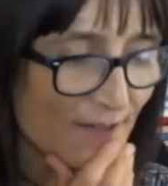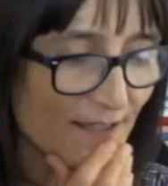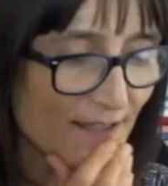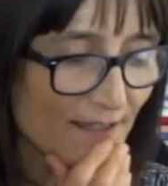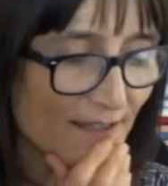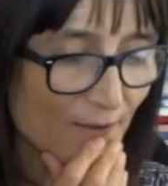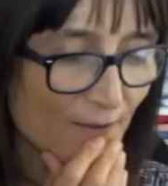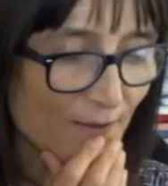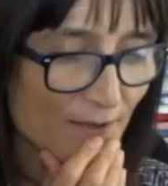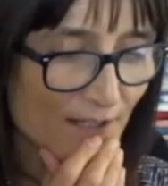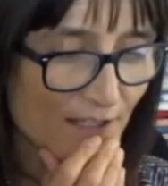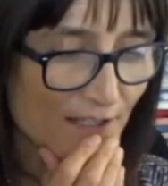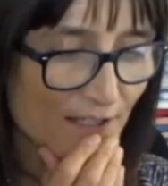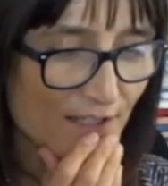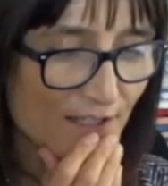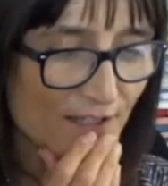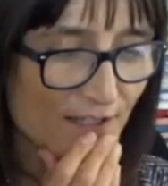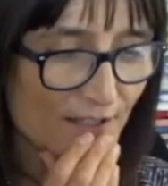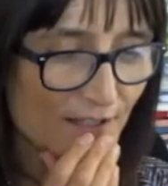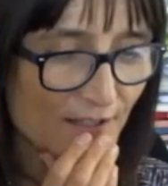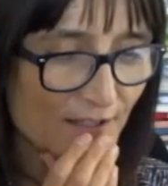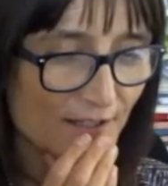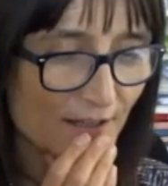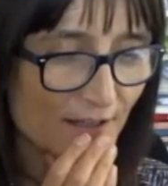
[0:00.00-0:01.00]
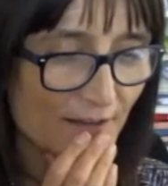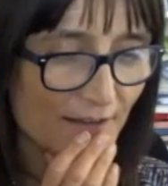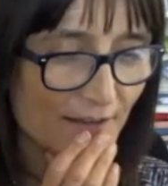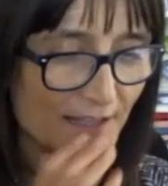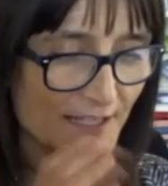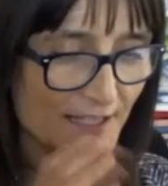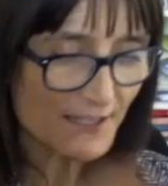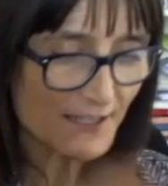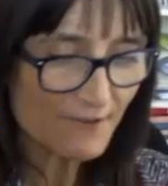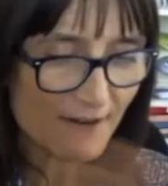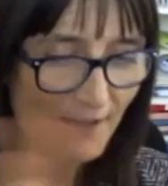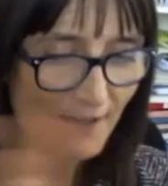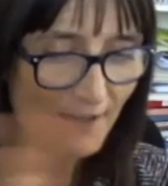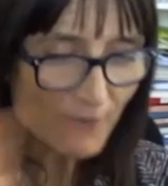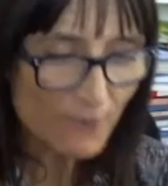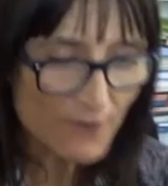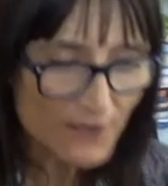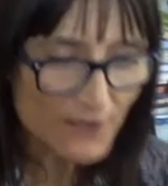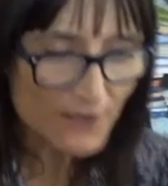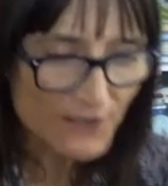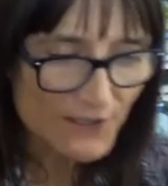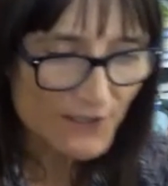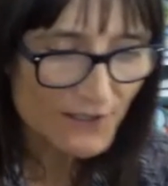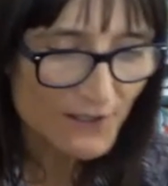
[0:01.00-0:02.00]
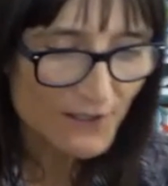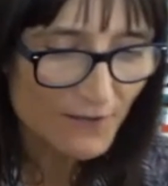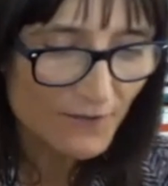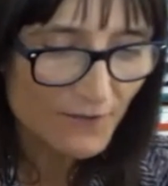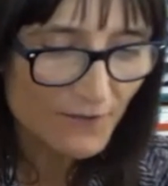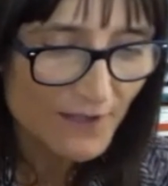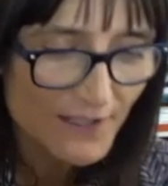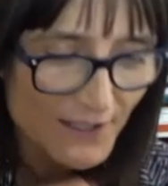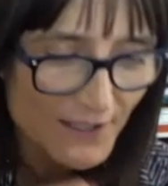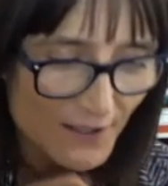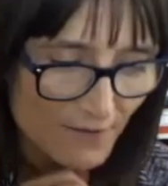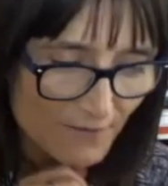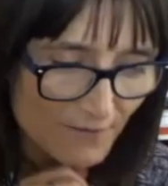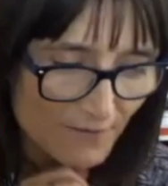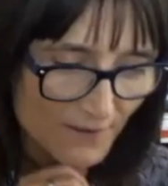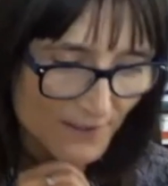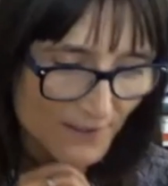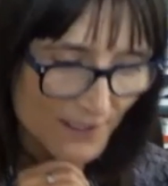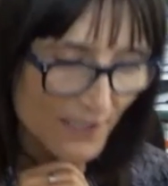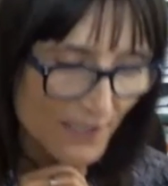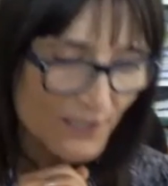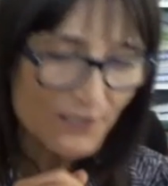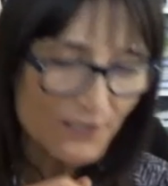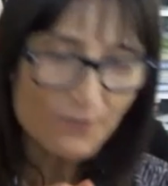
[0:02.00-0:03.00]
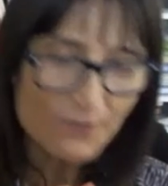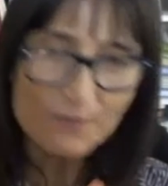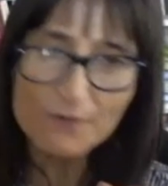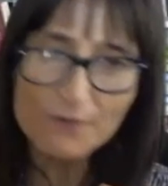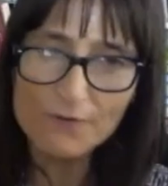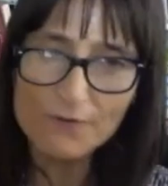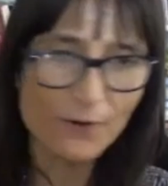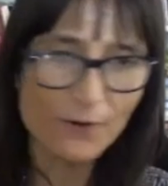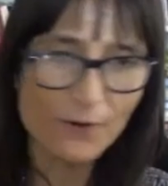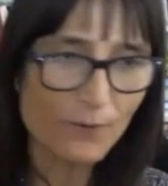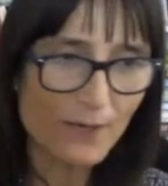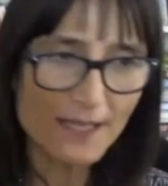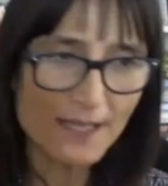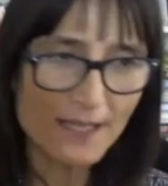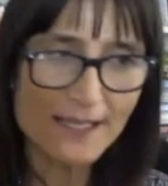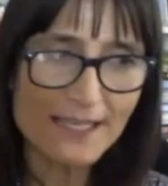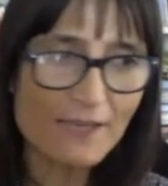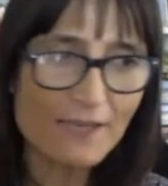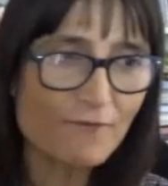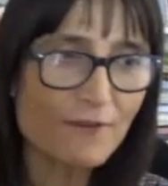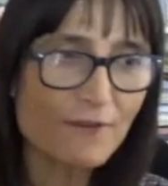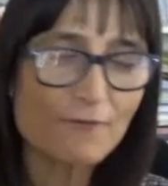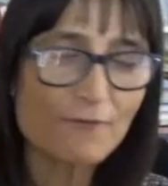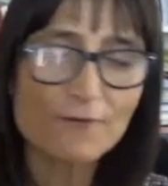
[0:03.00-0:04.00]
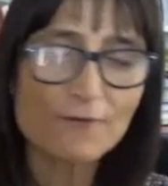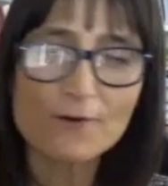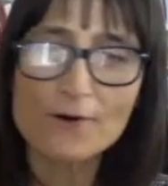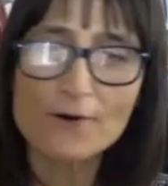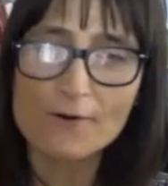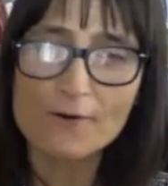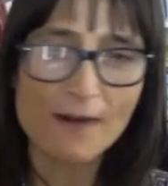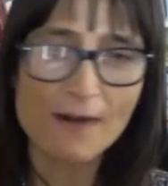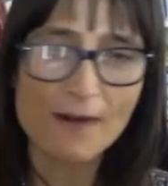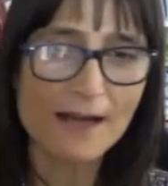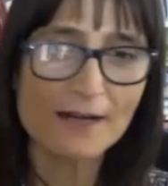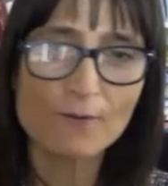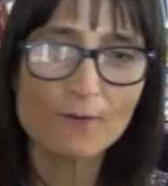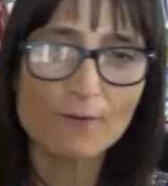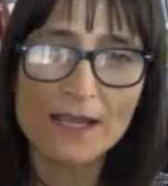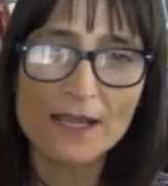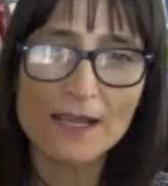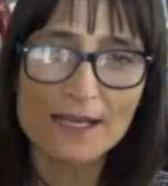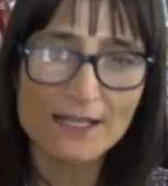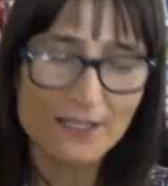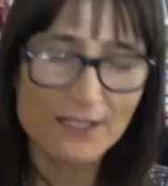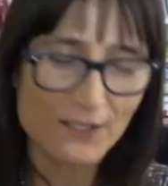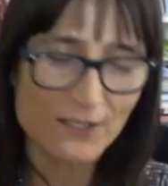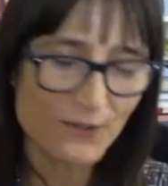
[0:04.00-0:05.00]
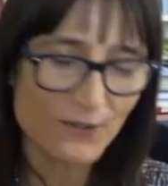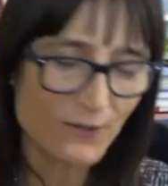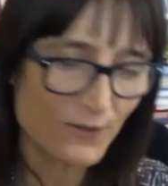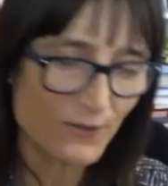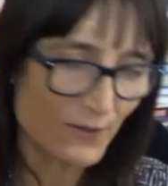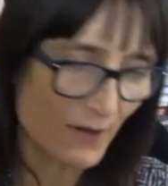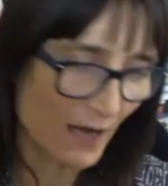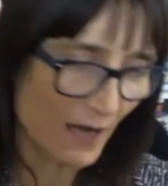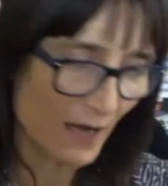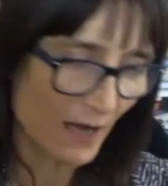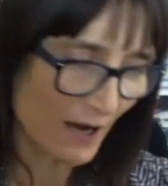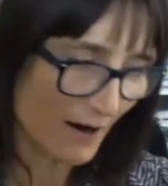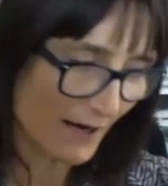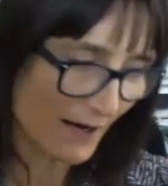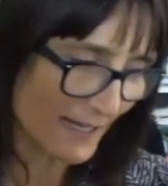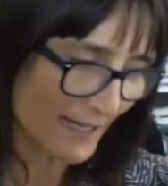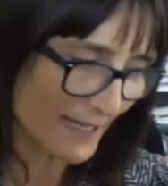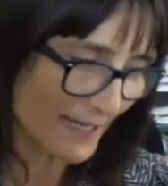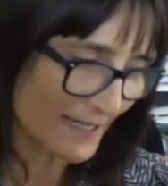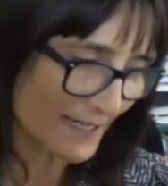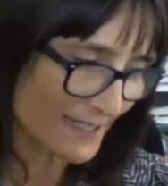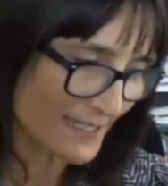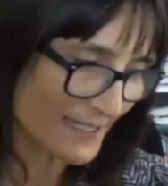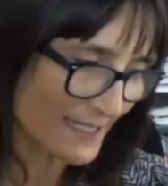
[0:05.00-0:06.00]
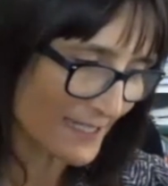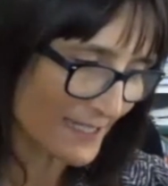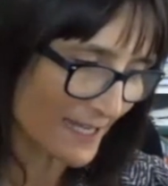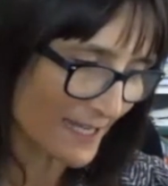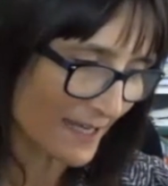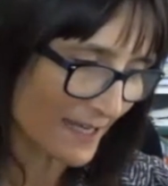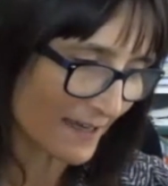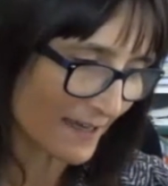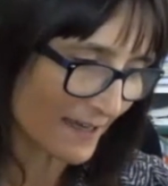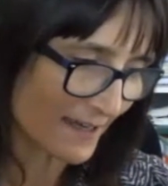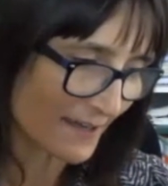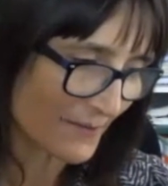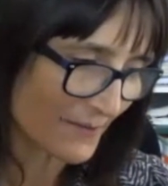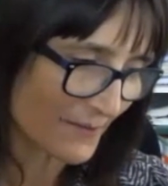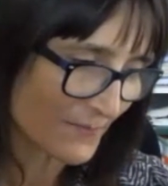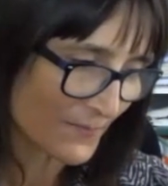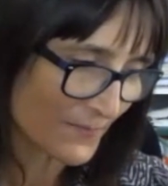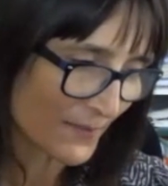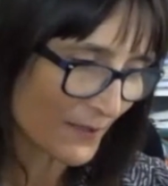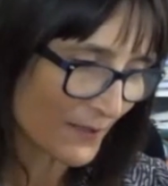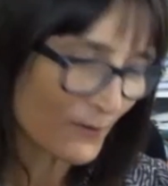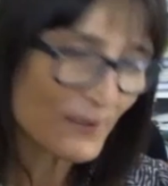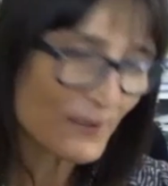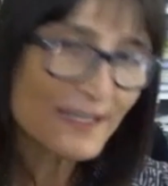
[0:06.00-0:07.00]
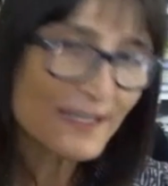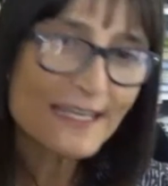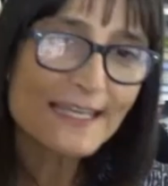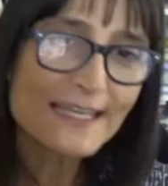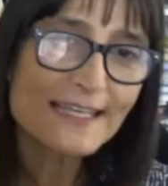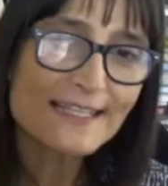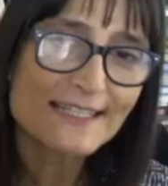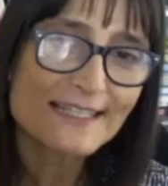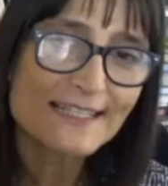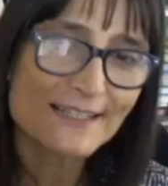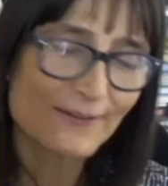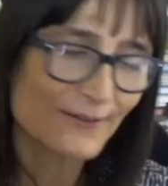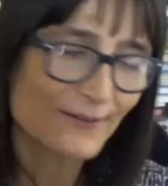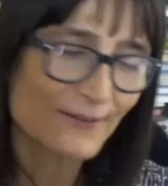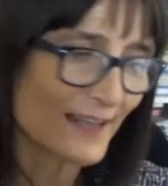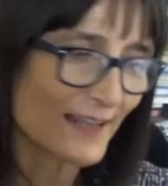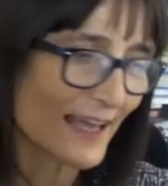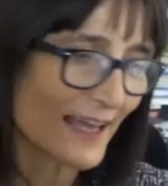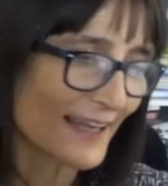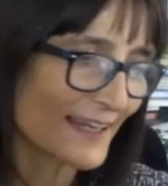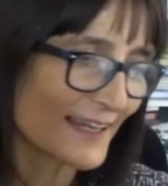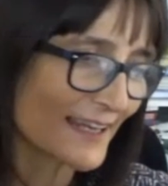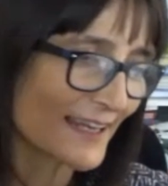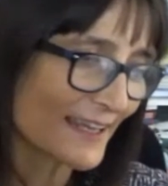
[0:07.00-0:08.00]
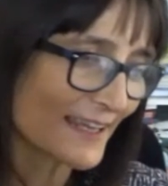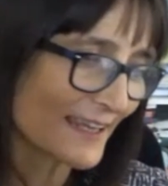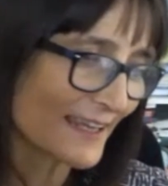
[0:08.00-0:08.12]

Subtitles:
the question, the general question of this conversation, before we give the floor right away to our kind colleagues online,